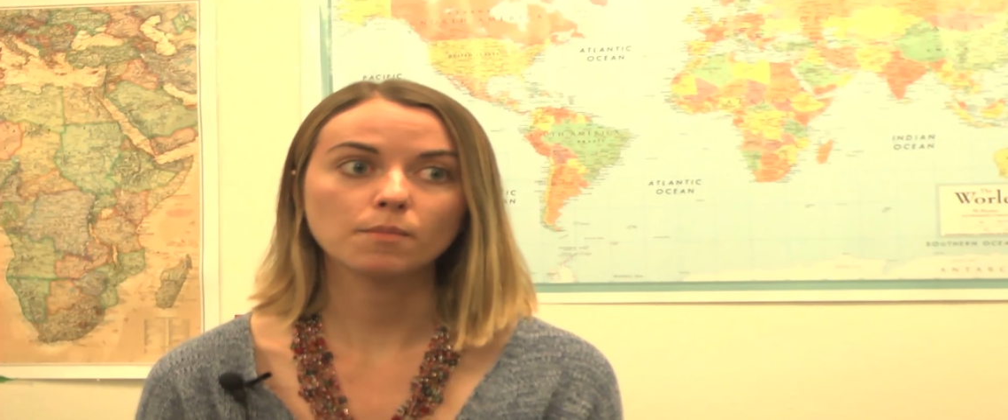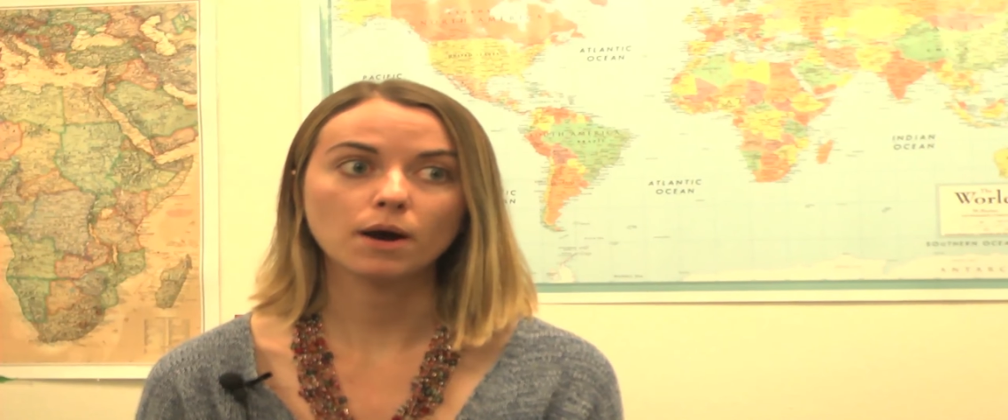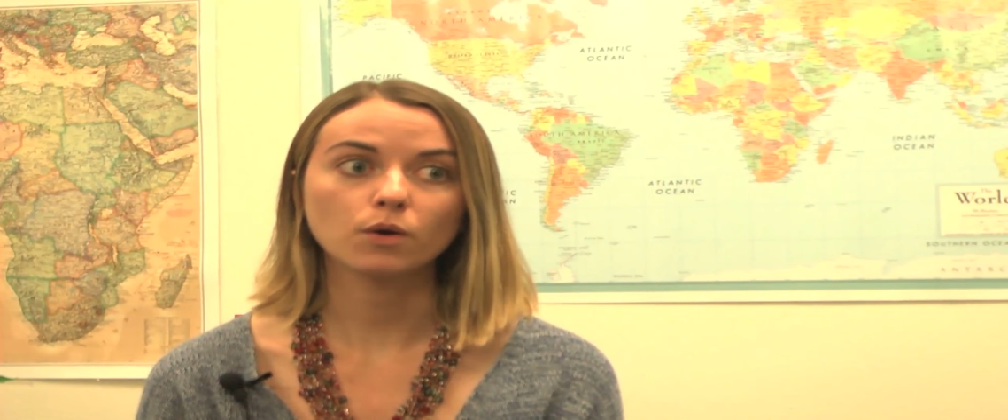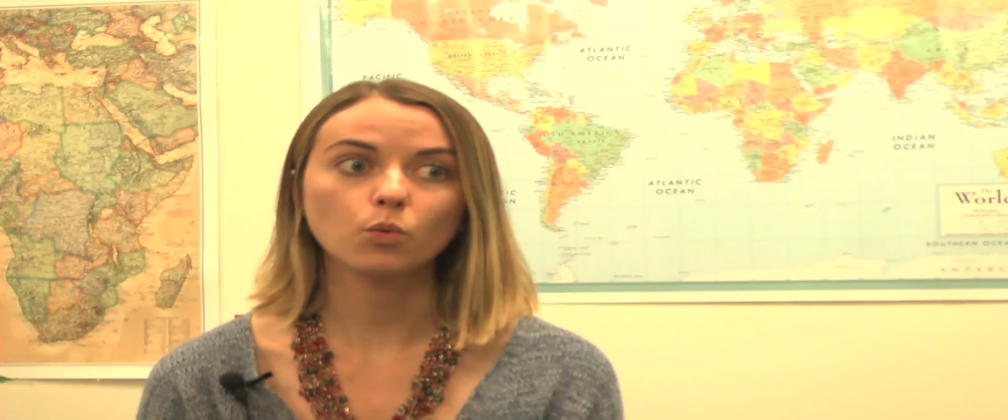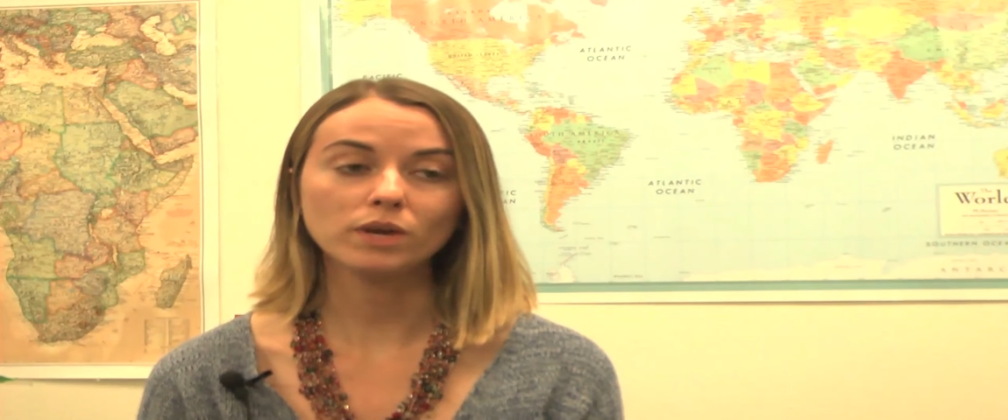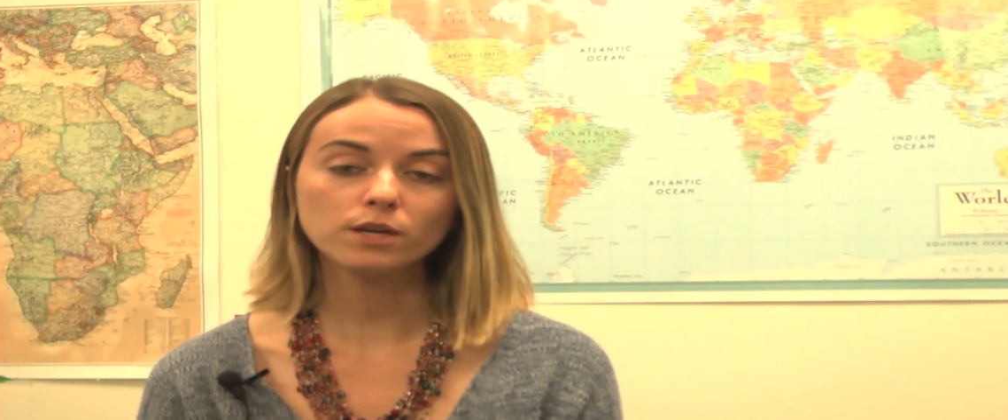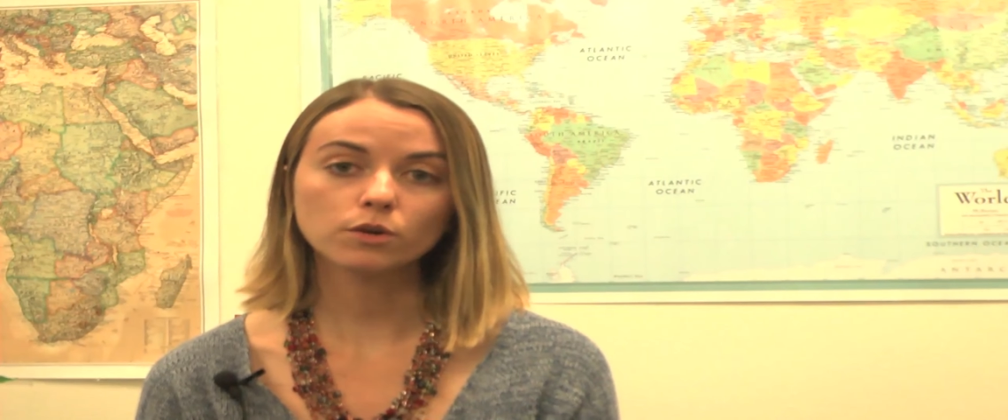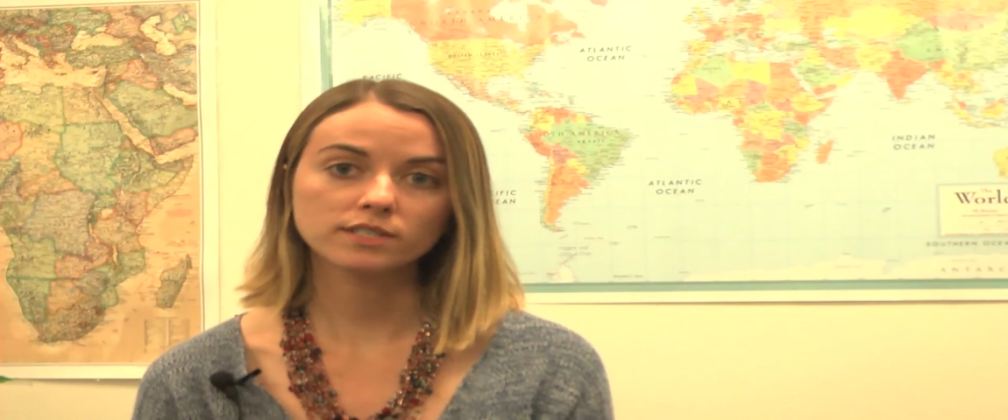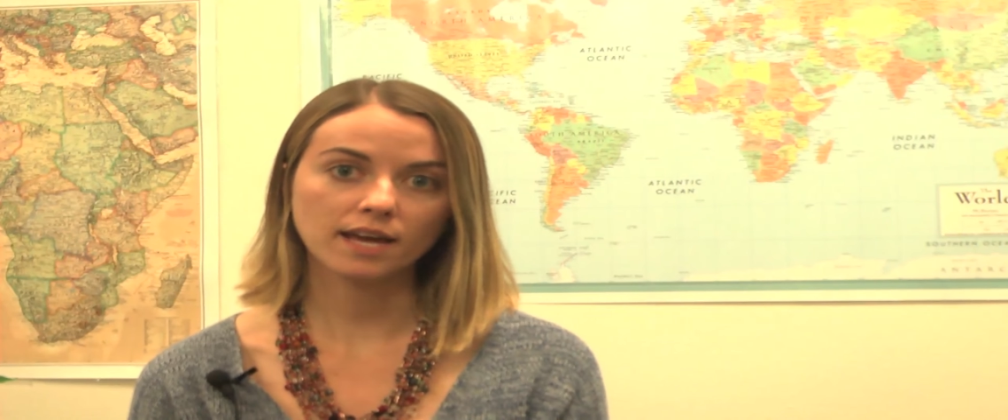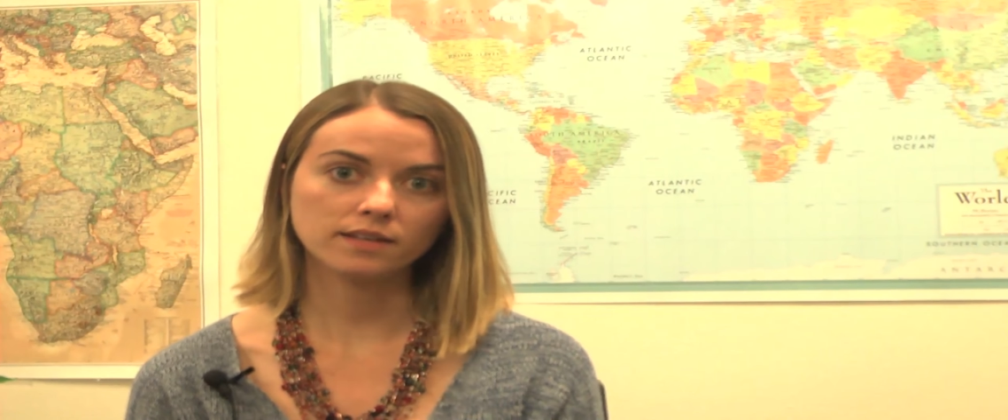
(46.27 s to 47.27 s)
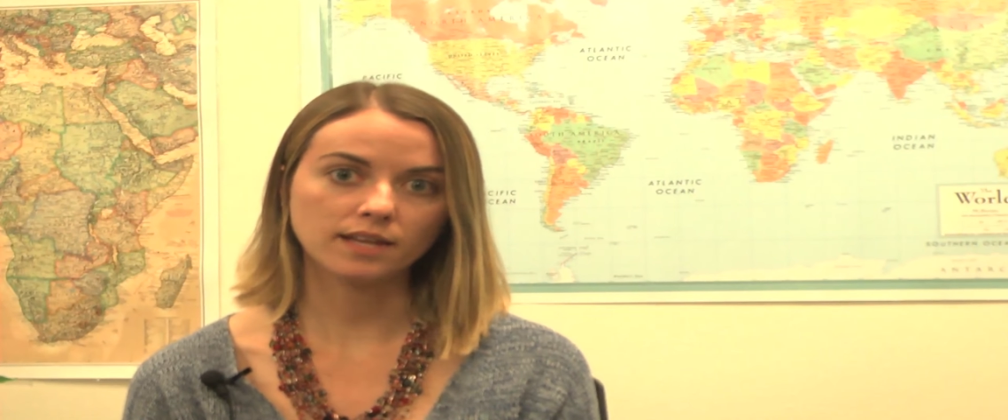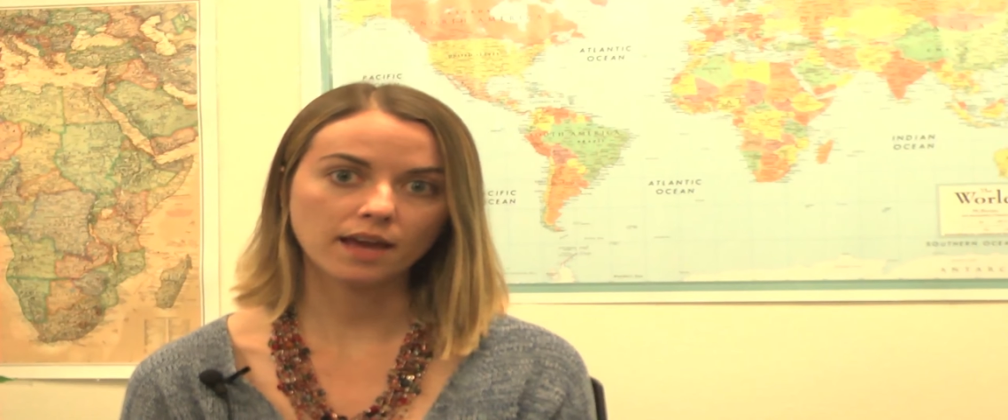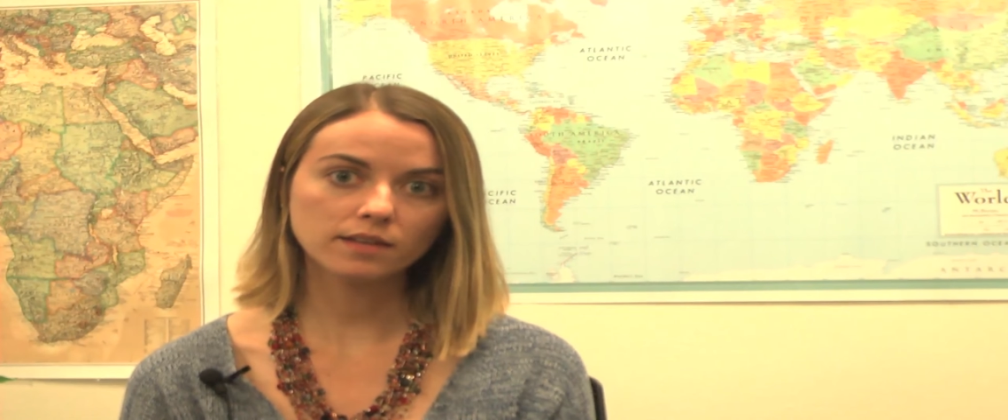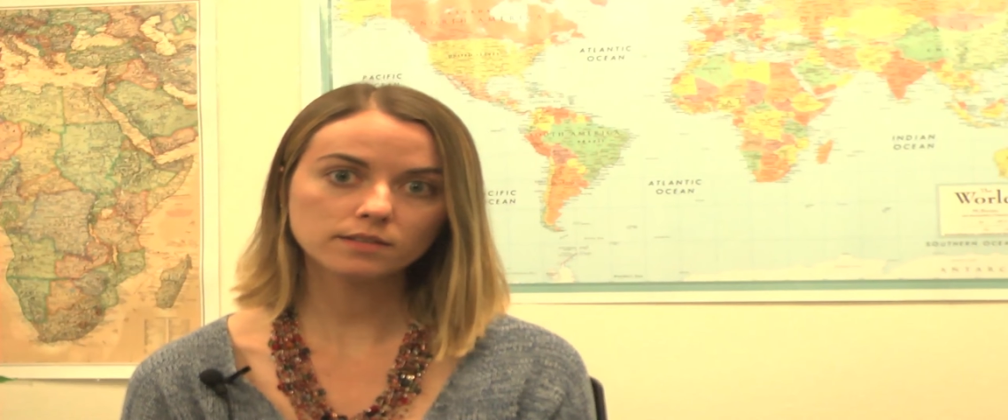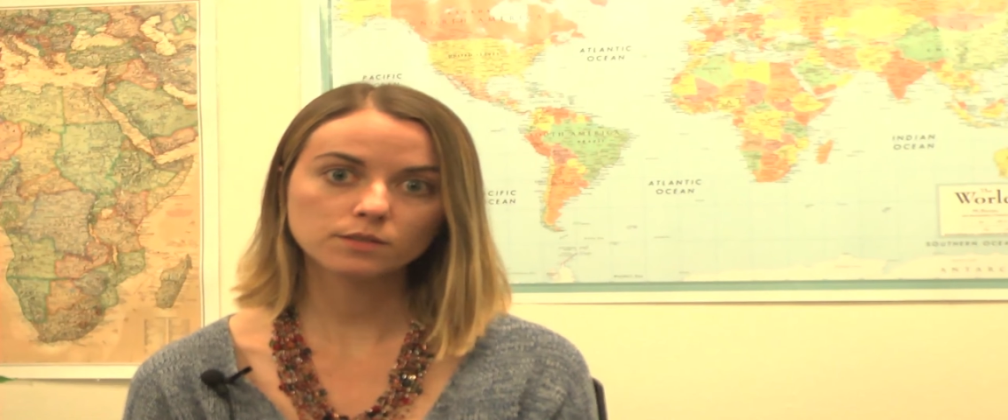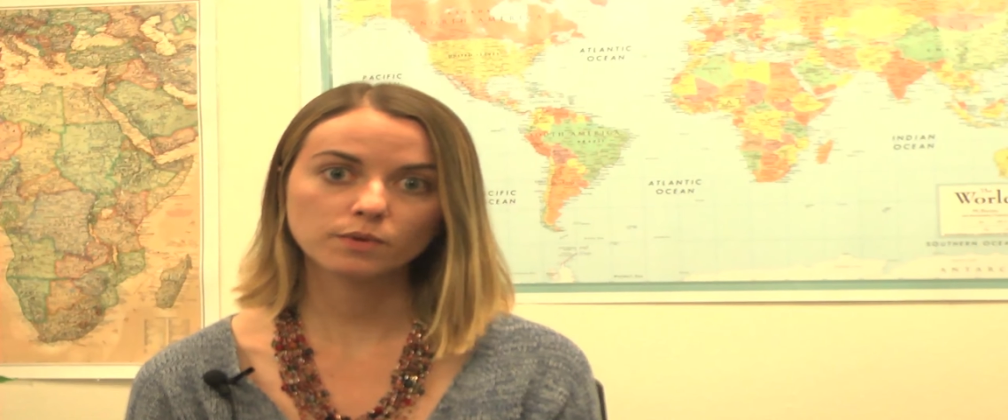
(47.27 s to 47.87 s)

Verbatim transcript: about a week or 10 days.